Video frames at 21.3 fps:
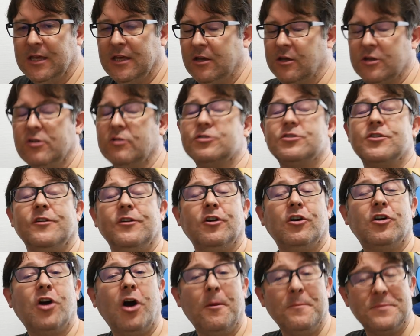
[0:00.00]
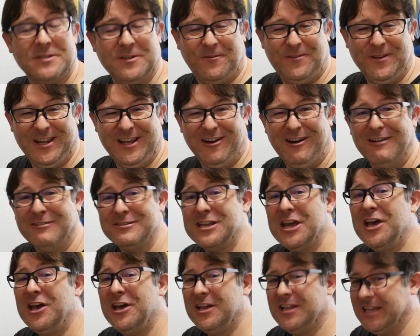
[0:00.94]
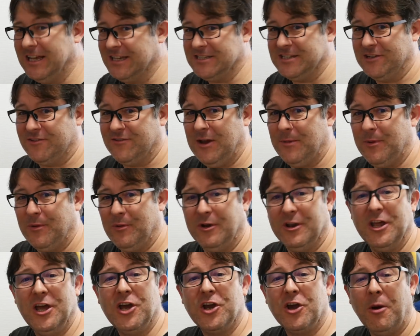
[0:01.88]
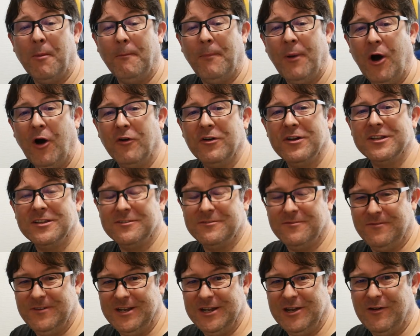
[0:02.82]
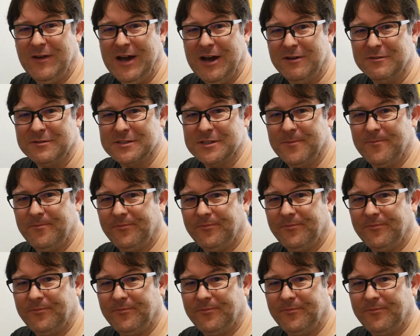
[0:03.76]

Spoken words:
Oh, sorry, not composite video out. That's the crappy one. Component video out.